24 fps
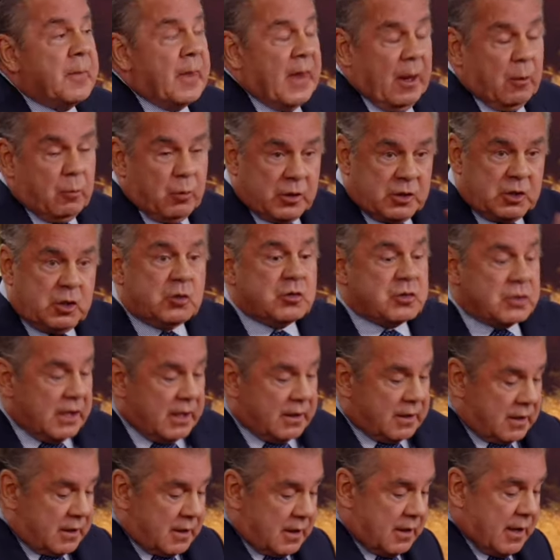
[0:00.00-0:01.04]
And when you
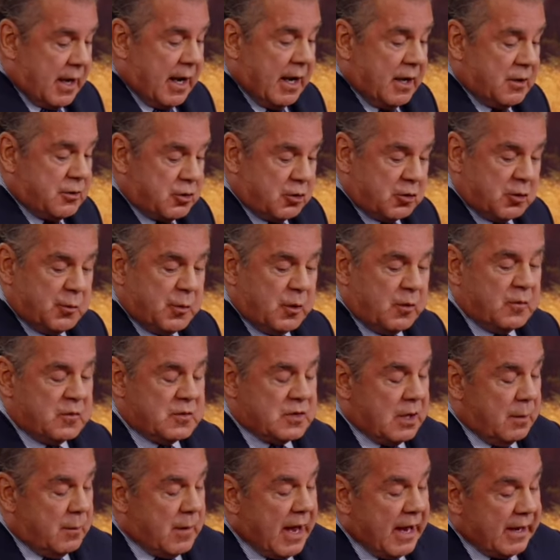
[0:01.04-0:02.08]
said the angel's moving
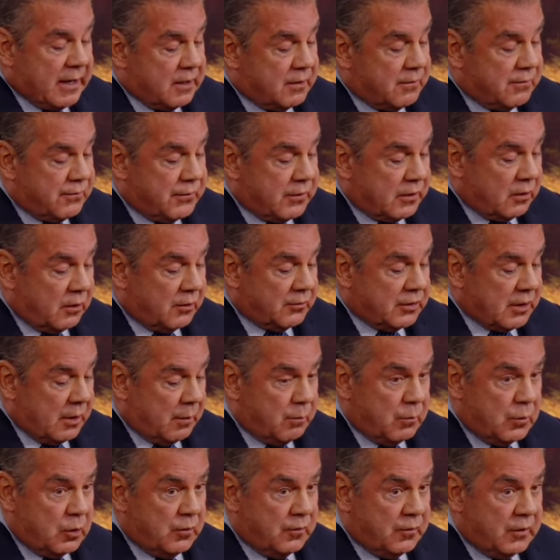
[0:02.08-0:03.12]
something, I could feel
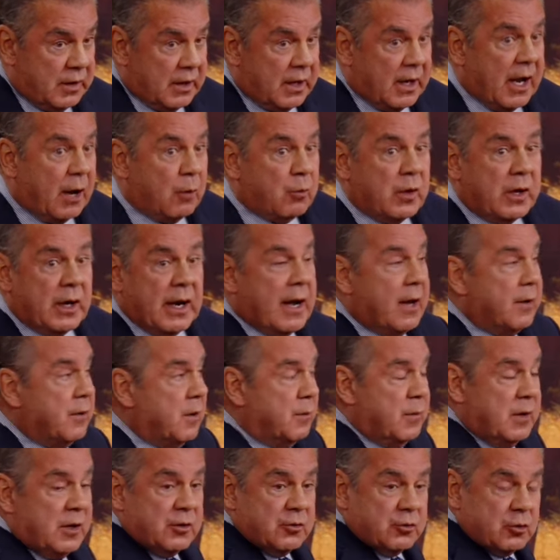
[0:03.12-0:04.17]
something moving. I went out
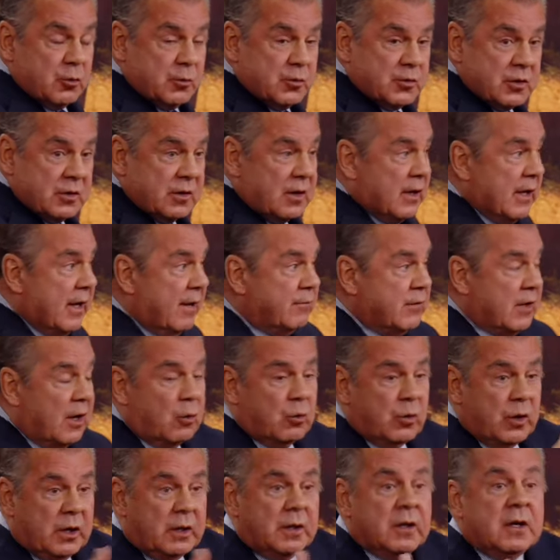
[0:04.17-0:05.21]
the men's rooms to the left. I
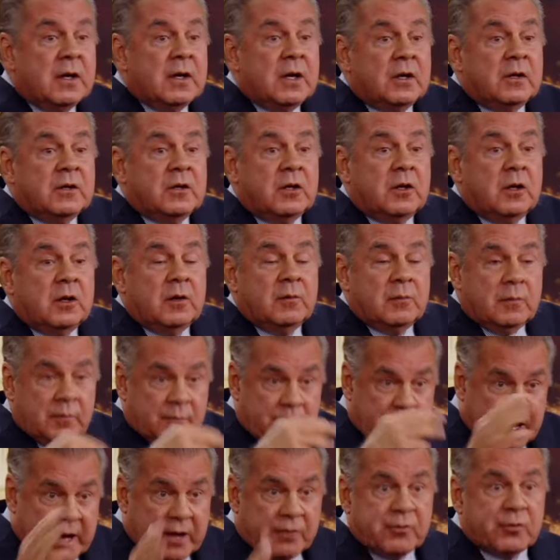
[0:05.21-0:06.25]
went to the
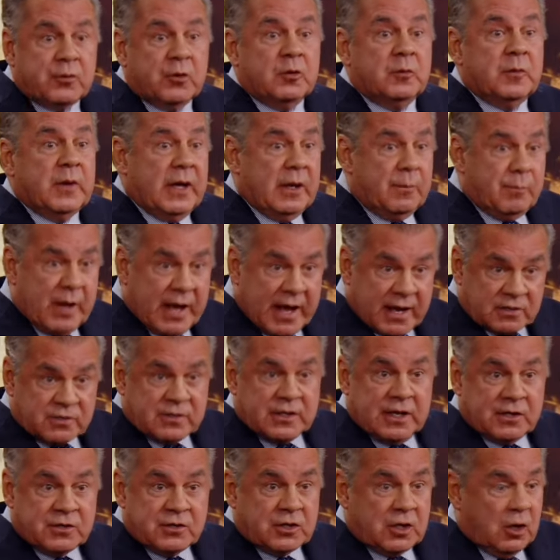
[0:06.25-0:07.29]
bathroom and passed
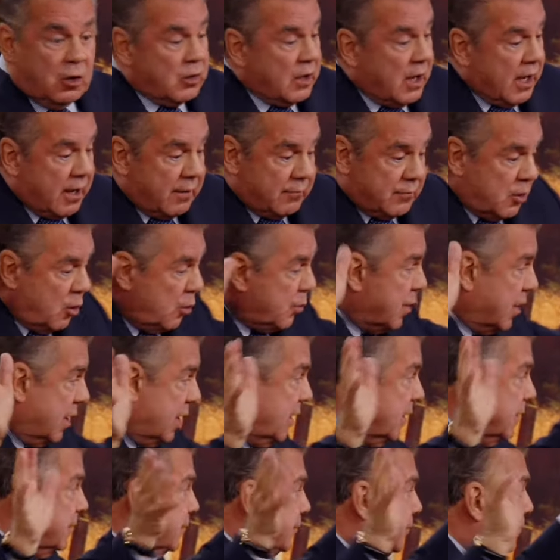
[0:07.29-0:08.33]
that stone. I have no
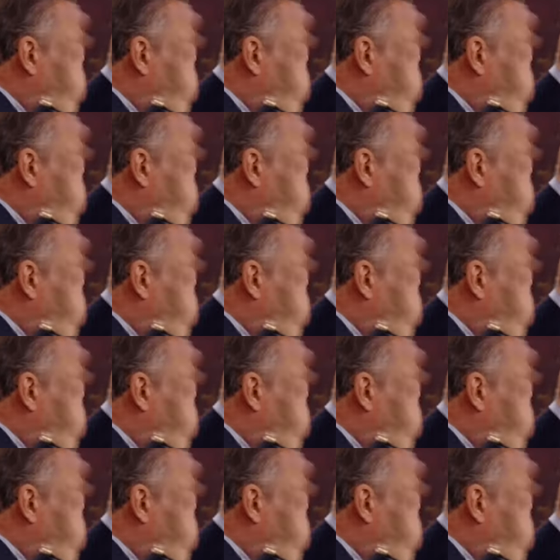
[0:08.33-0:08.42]
pain.